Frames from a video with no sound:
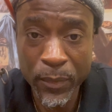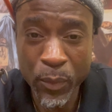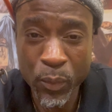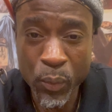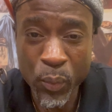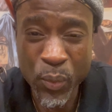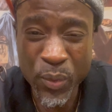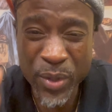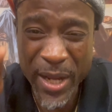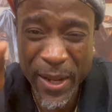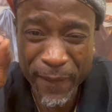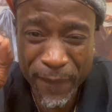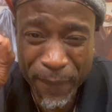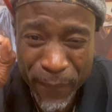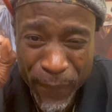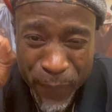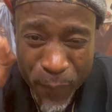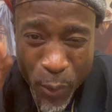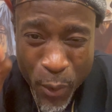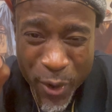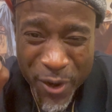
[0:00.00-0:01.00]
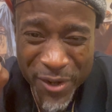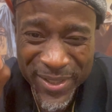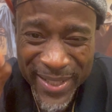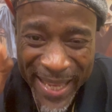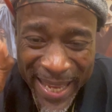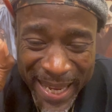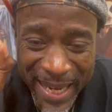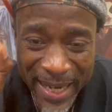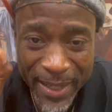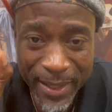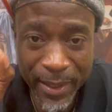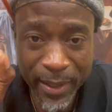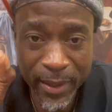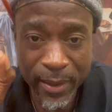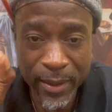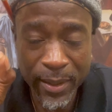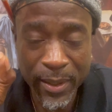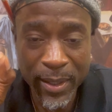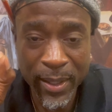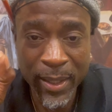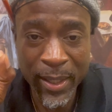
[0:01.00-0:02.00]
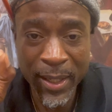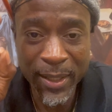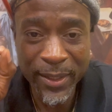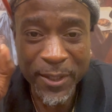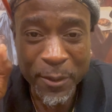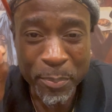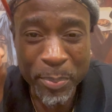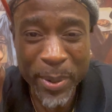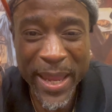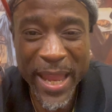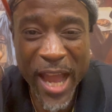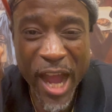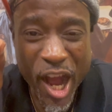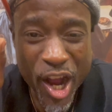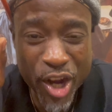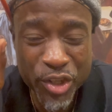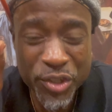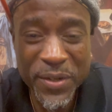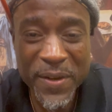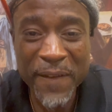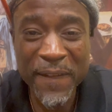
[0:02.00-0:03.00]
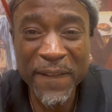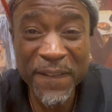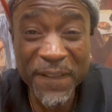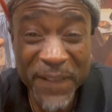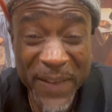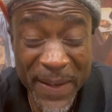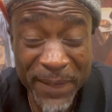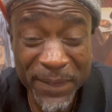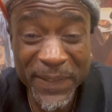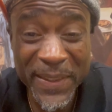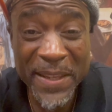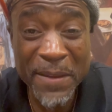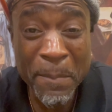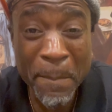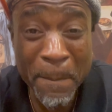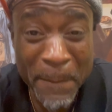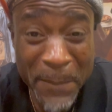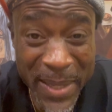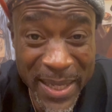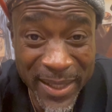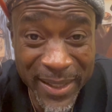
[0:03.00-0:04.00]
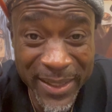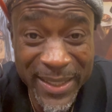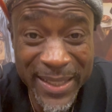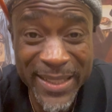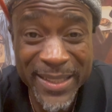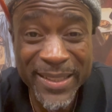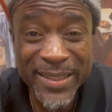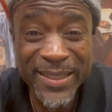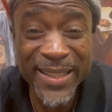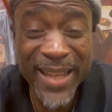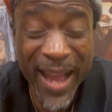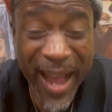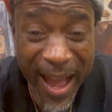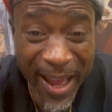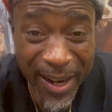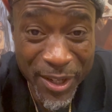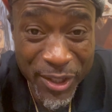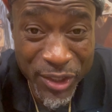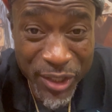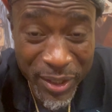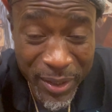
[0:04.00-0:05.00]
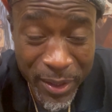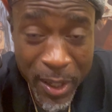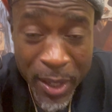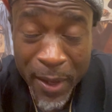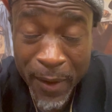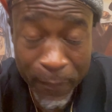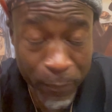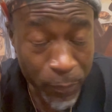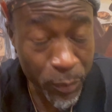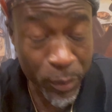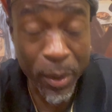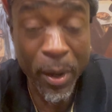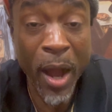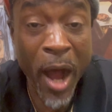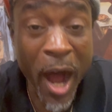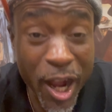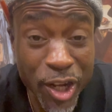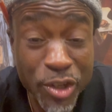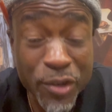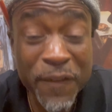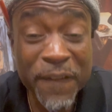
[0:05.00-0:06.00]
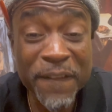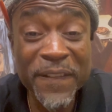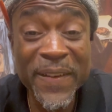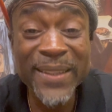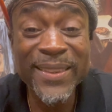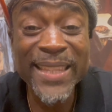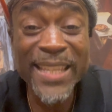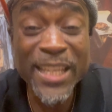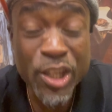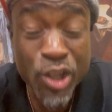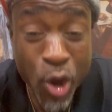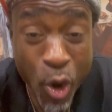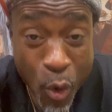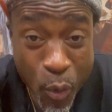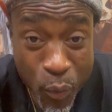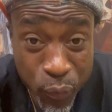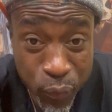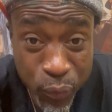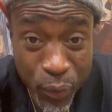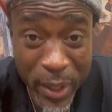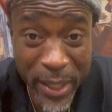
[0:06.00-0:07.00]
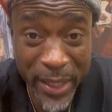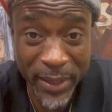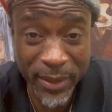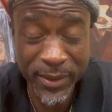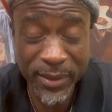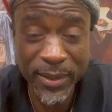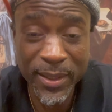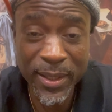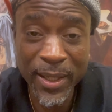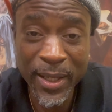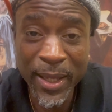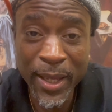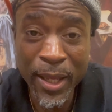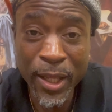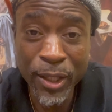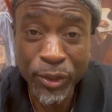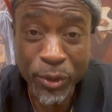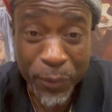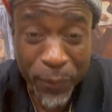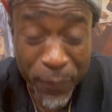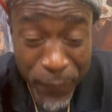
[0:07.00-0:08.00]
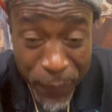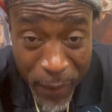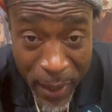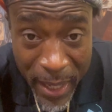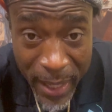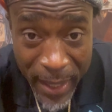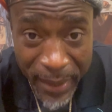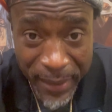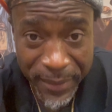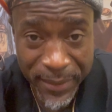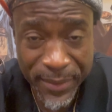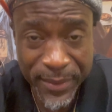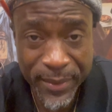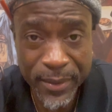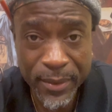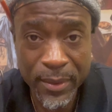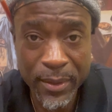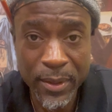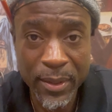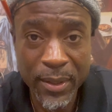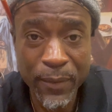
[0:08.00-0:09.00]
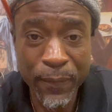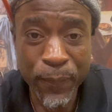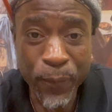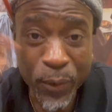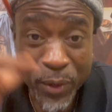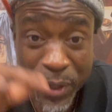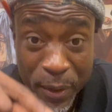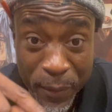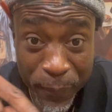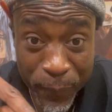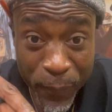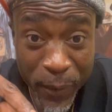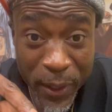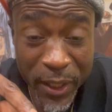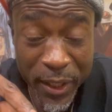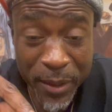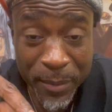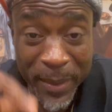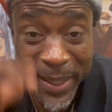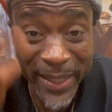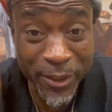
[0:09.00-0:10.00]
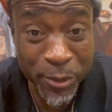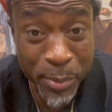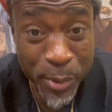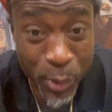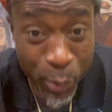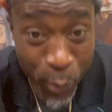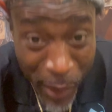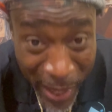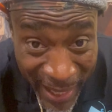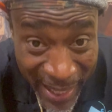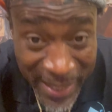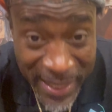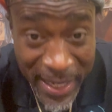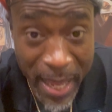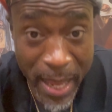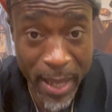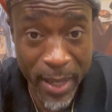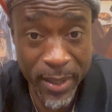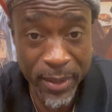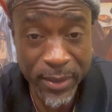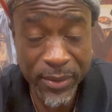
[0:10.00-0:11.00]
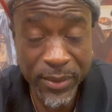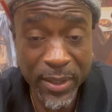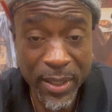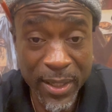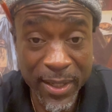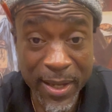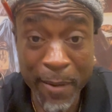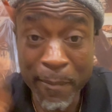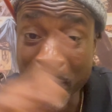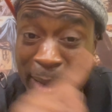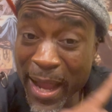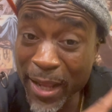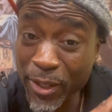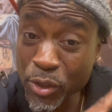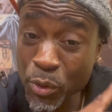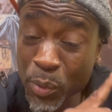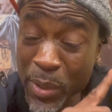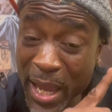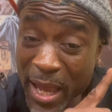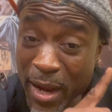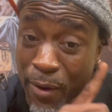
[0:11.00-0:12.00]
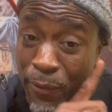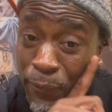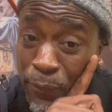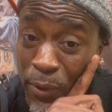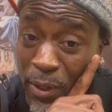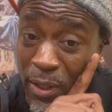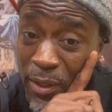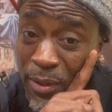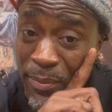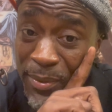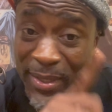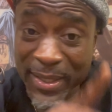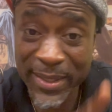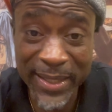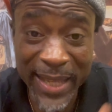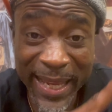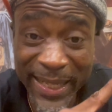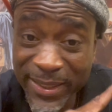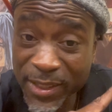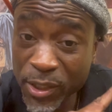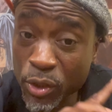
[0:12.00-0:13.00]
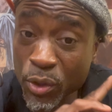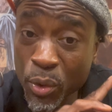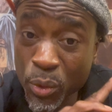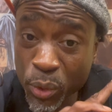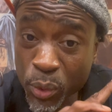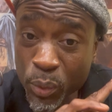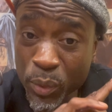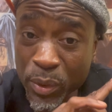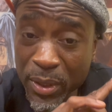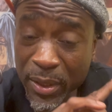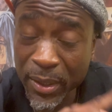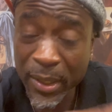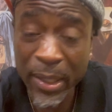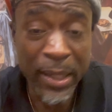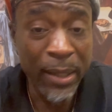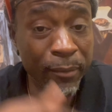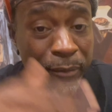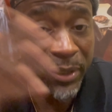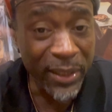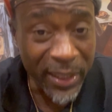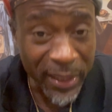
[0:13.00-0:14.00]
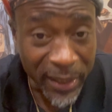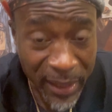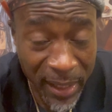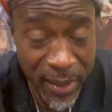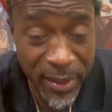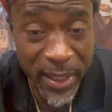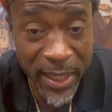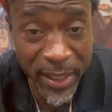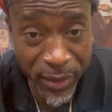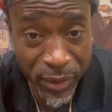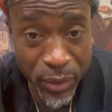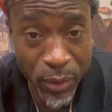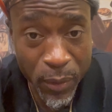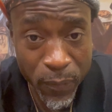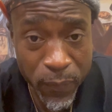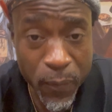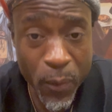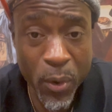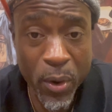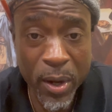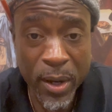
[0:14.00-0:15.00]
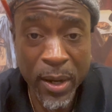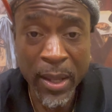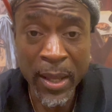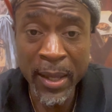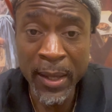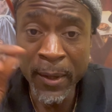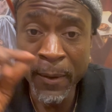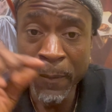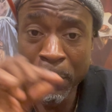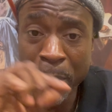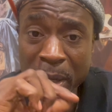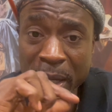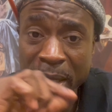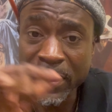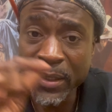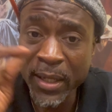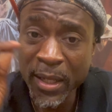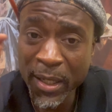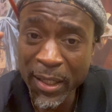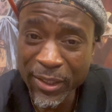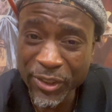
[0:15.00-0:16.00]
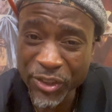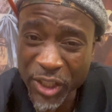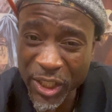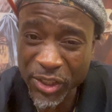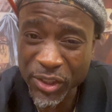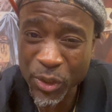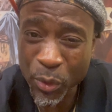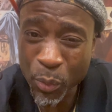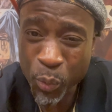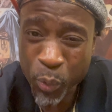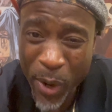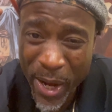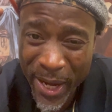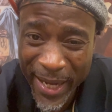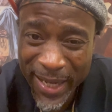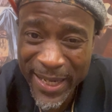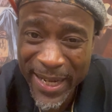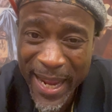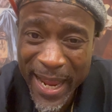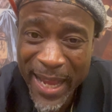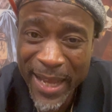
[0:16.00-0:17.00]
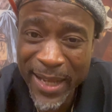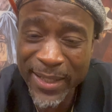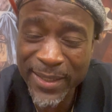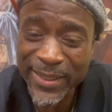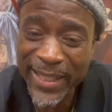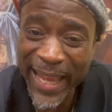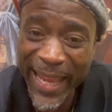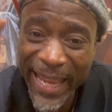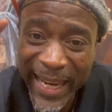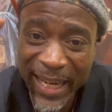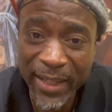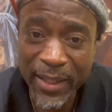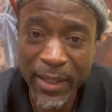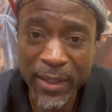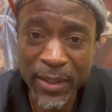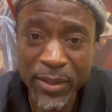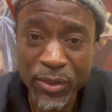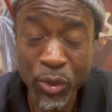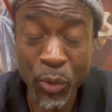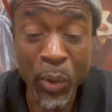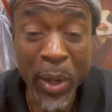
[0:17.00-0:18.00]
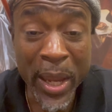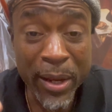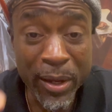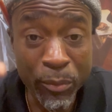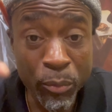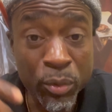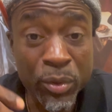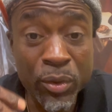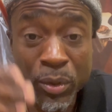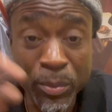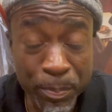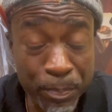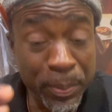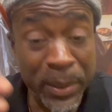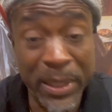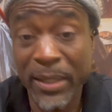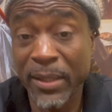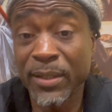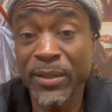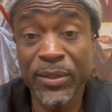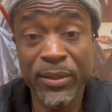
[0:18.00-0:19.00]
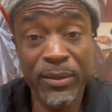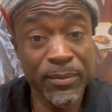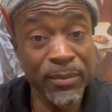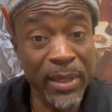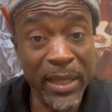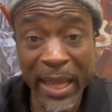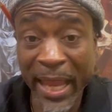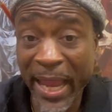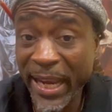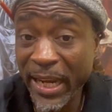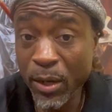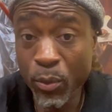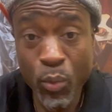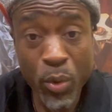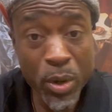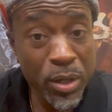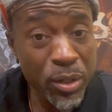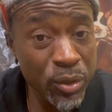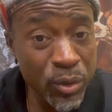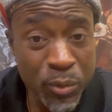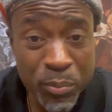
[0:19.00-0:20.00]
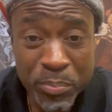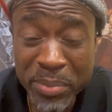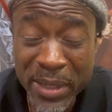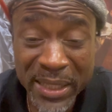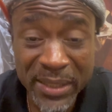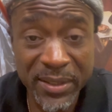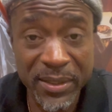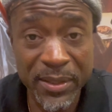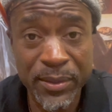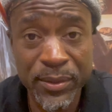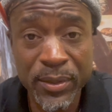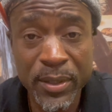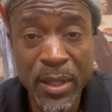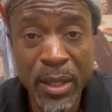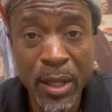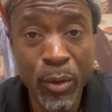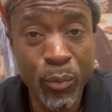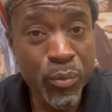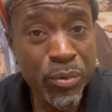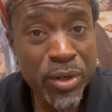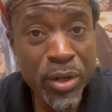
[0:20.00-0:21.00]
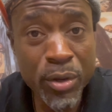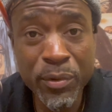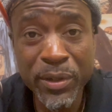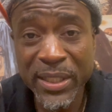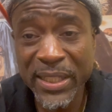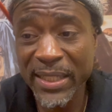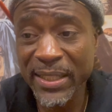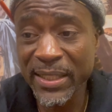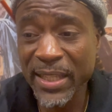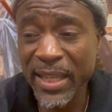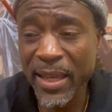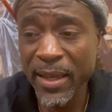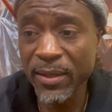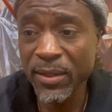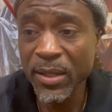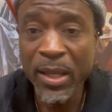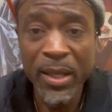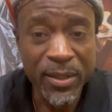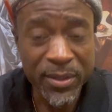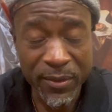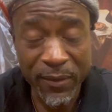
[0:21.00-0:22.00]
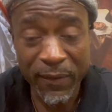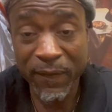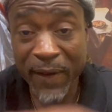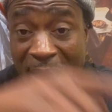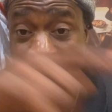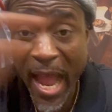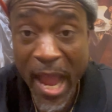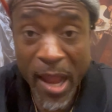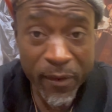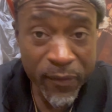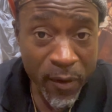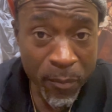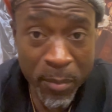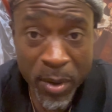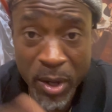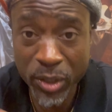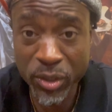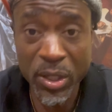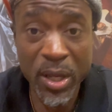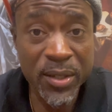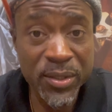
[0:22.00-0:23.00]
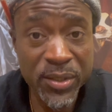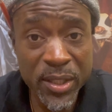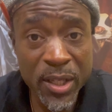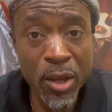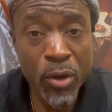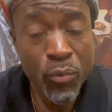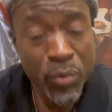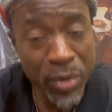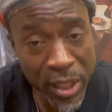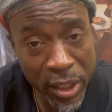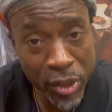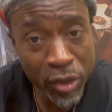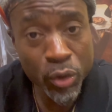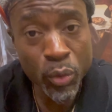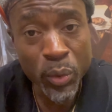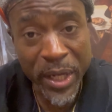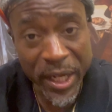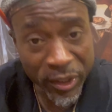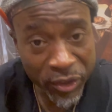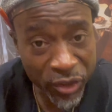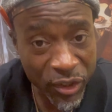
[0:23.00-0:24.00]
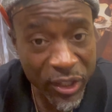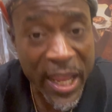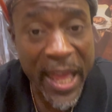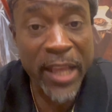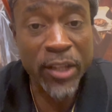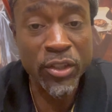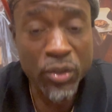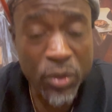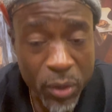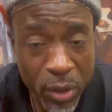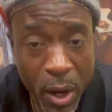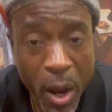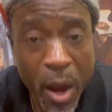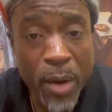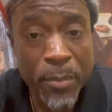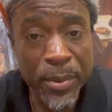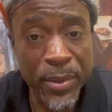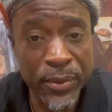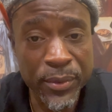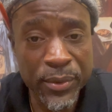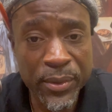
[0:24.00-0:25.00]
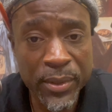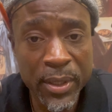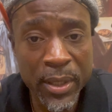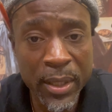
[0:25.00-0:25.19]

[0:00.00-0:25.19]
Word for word: when they forced Haiti to pay 150 million dollars and 150 gold francs to France for their freedom and to be recognized. Now, mind you, we got our freedom since 1803. We declared it 1804, but just to recognize Haiti. So because Haiti wanted to do business. We know we just can't survive amongst ourselves. We need to do international commerce.